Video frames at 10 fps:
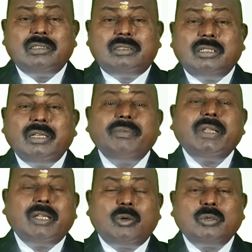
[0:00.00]

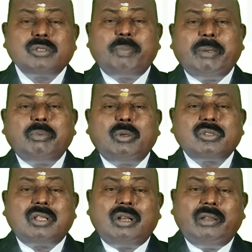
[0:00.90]
35 crores people
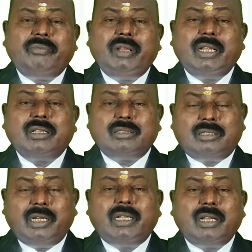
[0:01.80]
are living
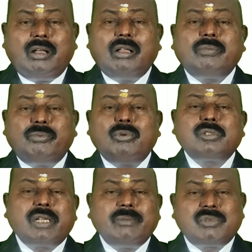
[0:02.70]
3 or 4
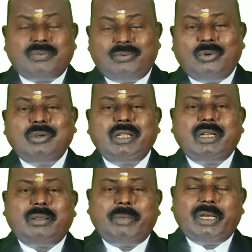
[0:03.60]
times fold
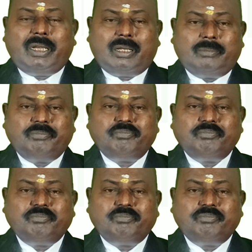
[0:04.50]
in America.